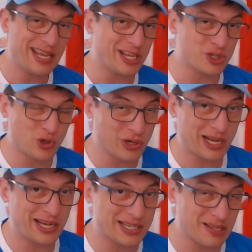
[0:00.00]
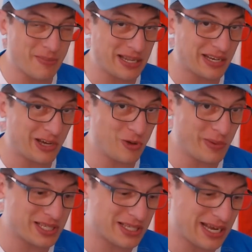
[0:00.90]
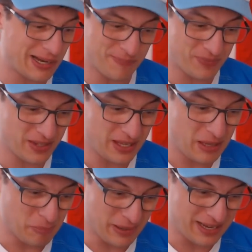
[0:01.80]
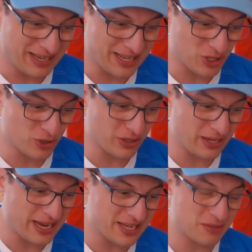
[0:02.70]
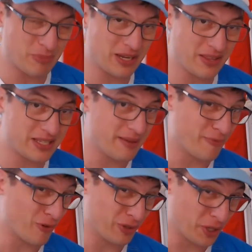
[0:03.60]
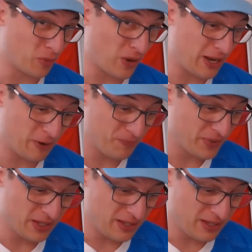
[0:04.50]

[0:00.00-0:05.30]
Escuda is the main guy who misses out, but Escuda hasn't been in the team for a little while.